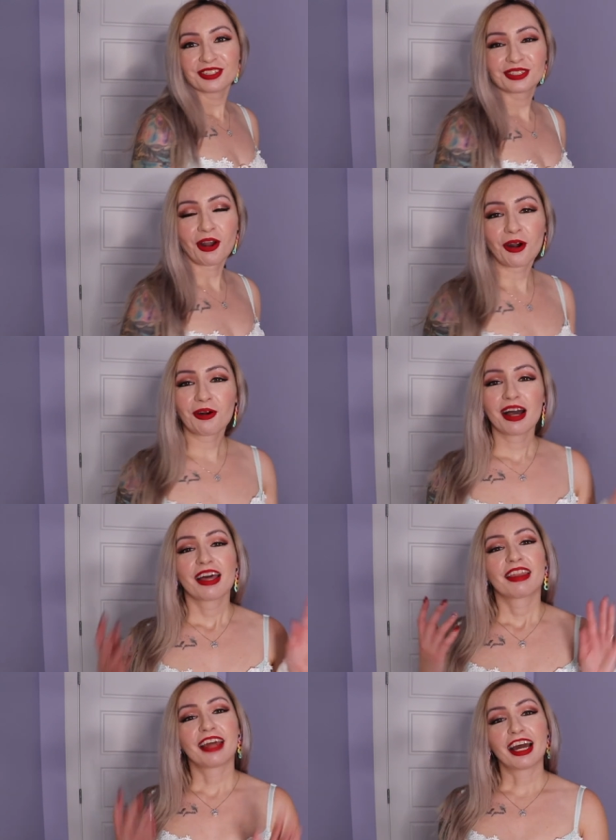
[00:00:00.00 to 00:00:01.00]
So
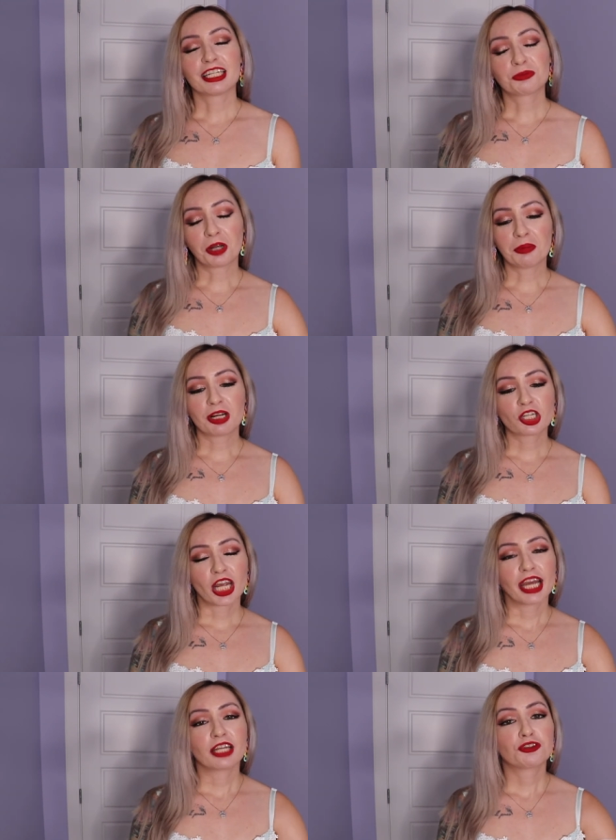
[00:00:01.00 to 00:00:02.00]
that is pretty much
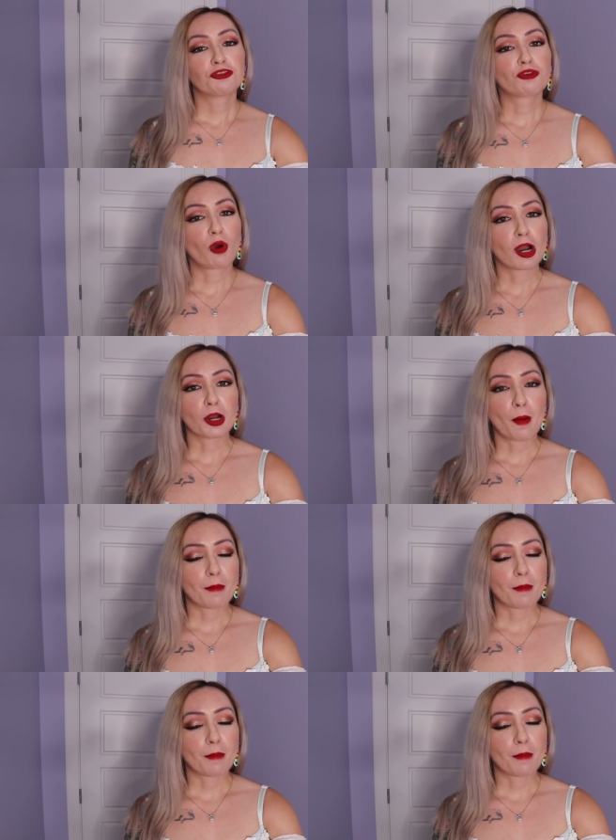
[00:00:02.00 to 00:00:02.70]
it for